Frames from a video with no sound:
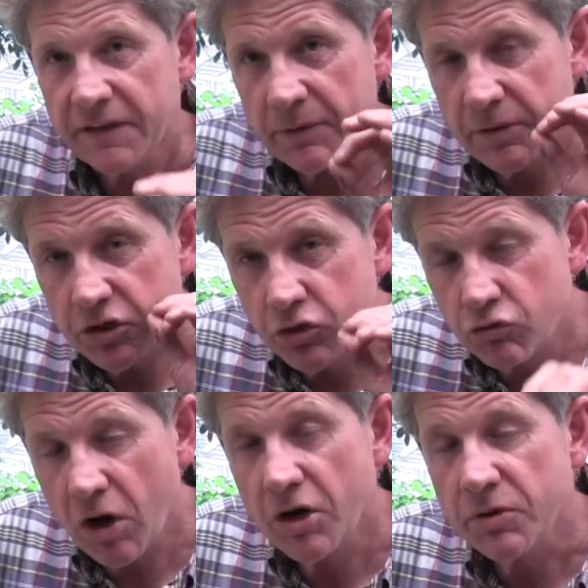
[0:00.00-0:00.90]
they were
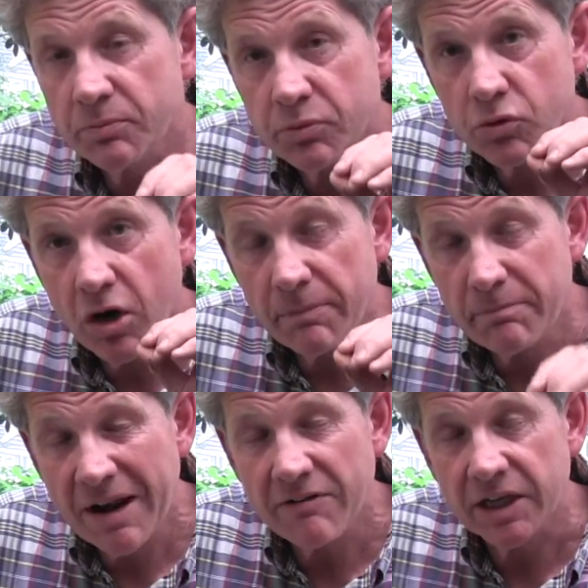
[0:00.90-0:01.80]
grown
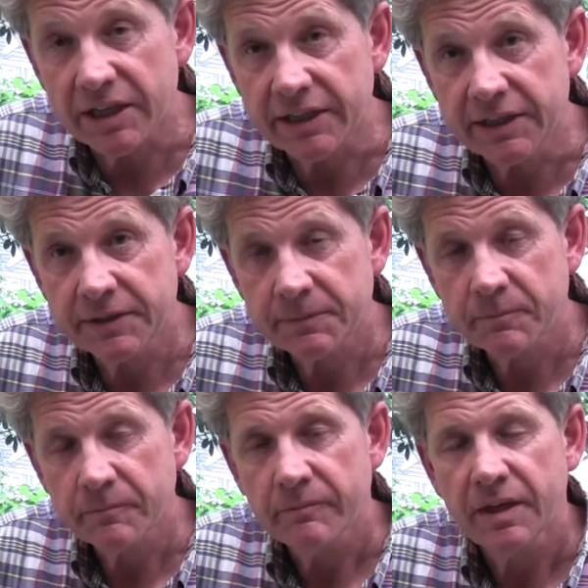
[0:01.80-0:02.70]
primarily
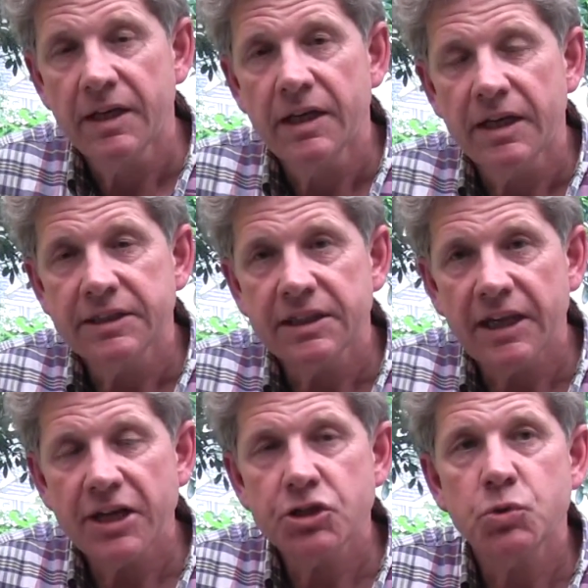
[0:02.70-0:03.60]
as an
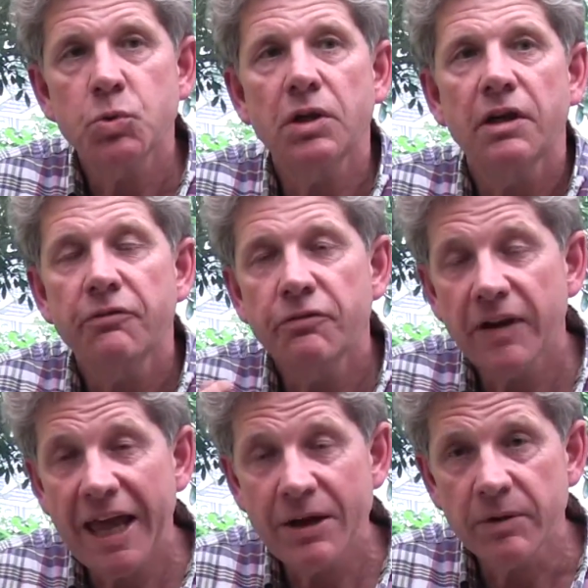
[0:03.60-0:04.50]
actual
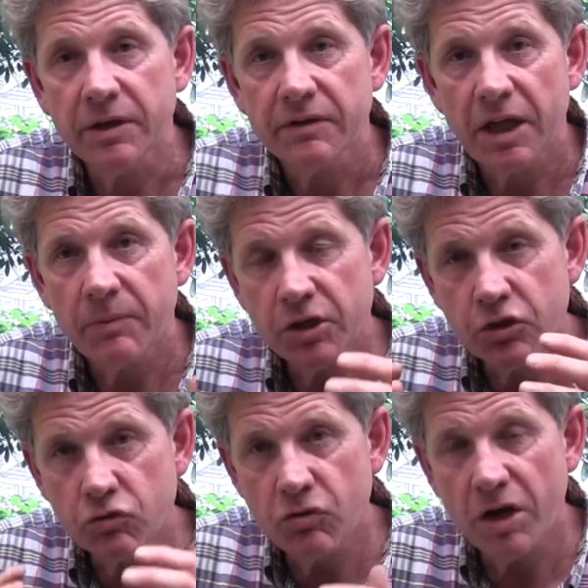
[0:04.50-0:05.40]
flower. They were
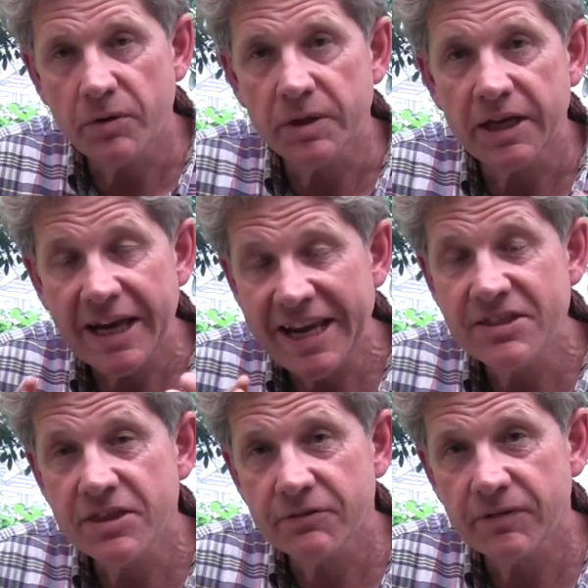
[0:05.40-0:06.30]
grown
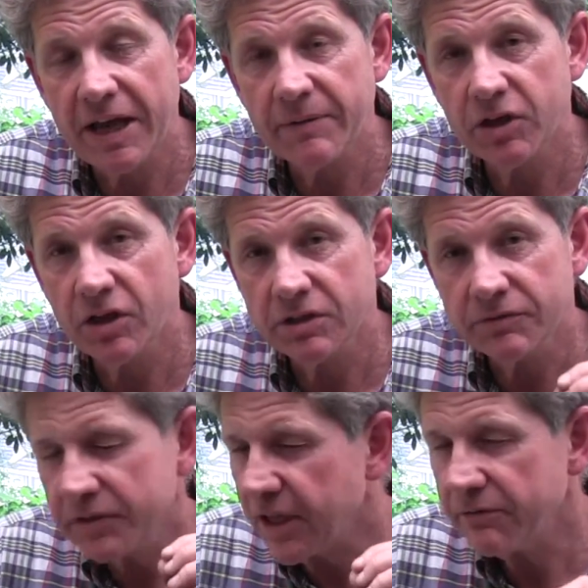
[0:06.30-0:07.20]
in the flower garden
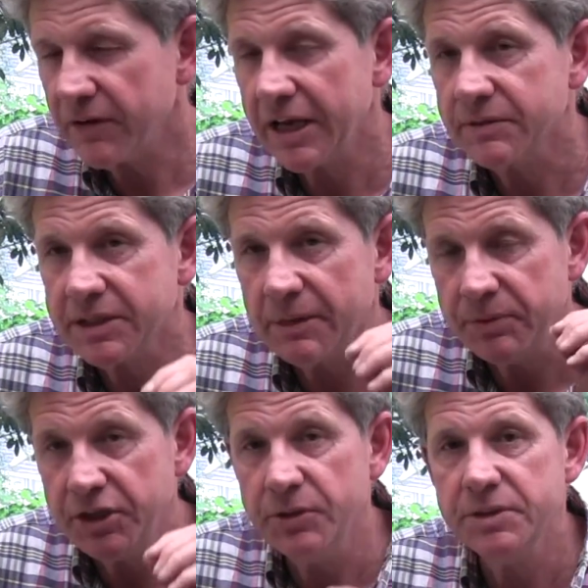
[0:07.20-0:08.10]
for their flowers. They're
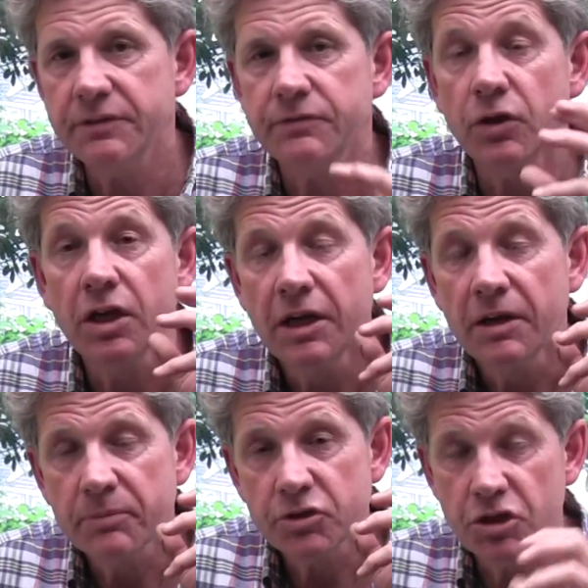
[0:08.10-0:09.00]
beautiful,
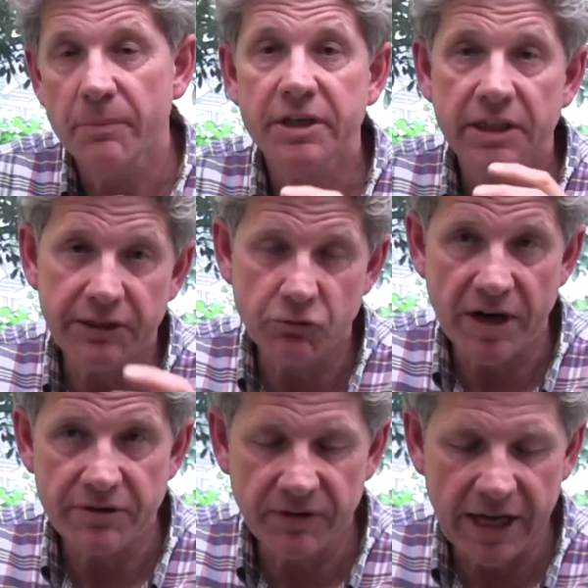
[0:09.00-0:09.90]
predominantly
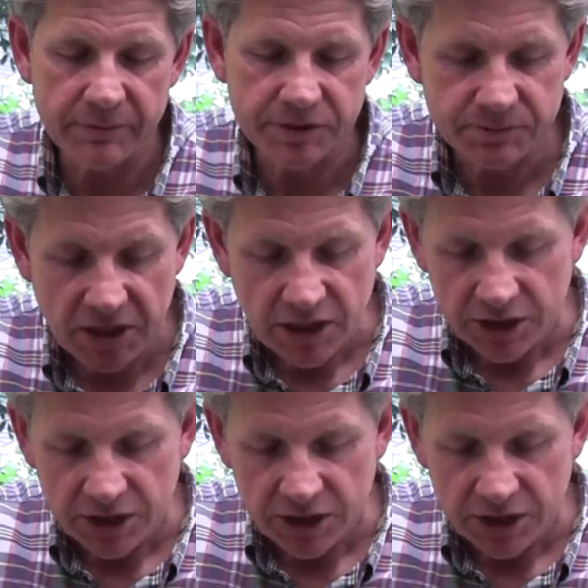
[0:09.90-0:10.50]
red flowers.